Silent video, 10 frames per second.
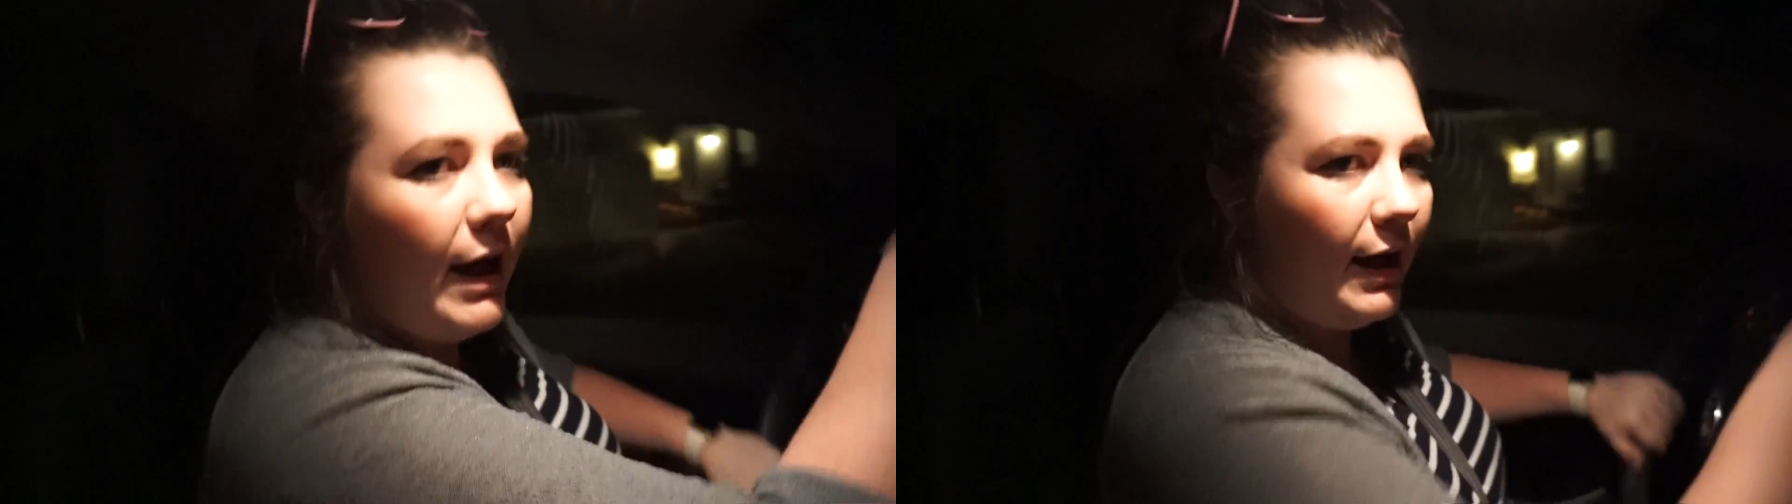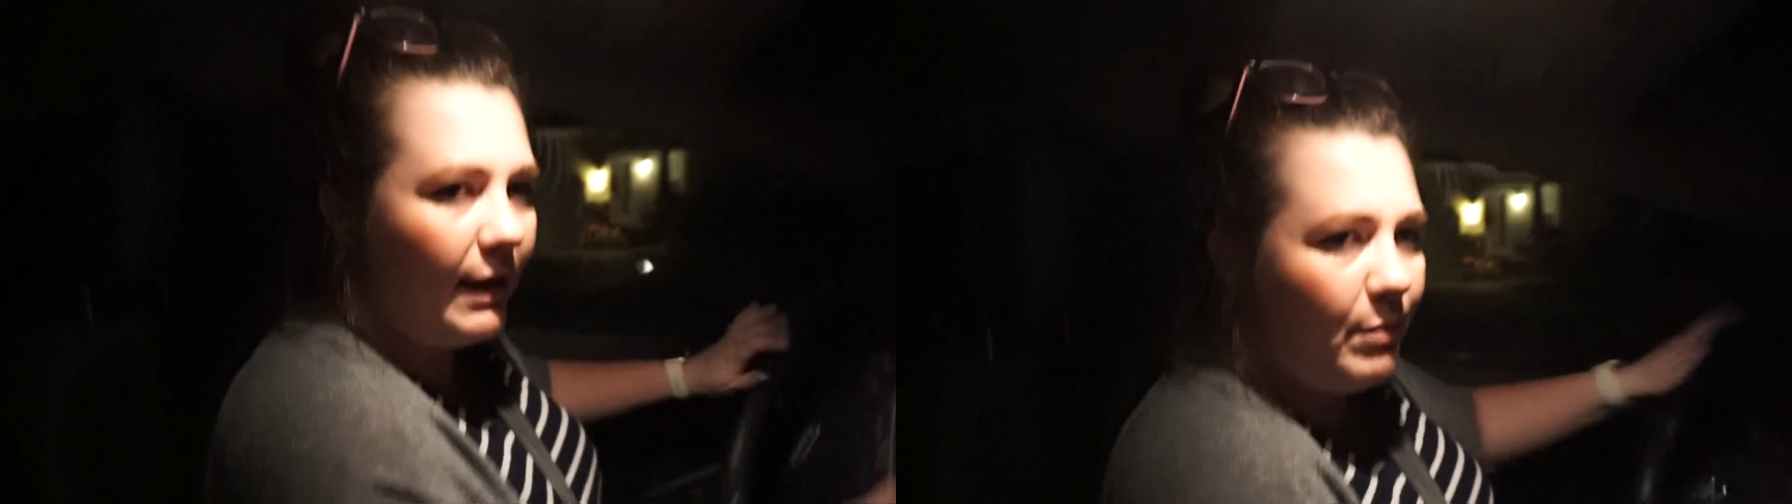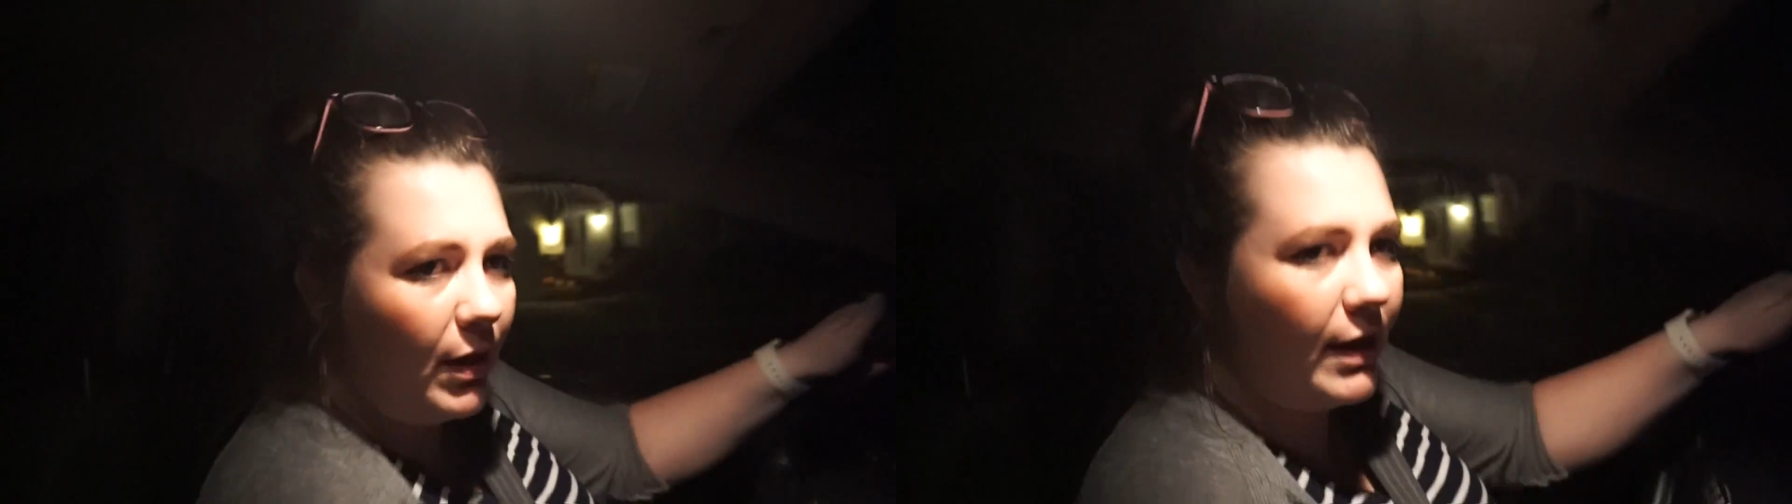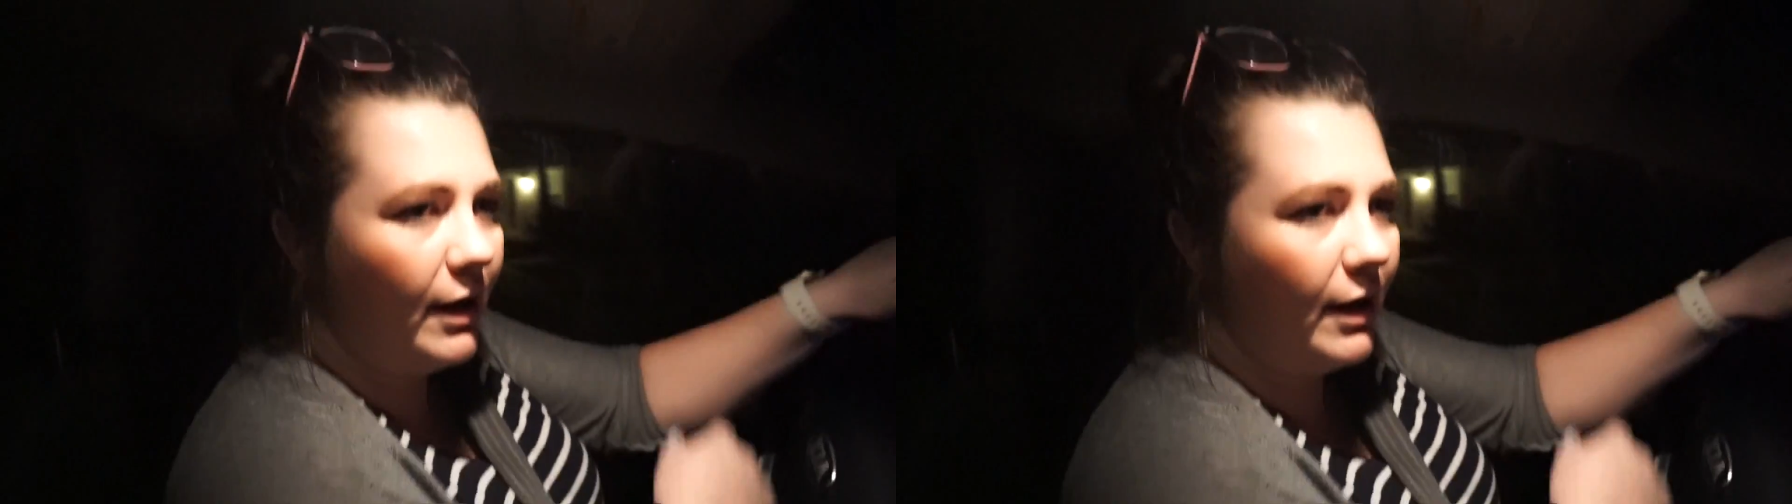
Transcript: Okay, I can park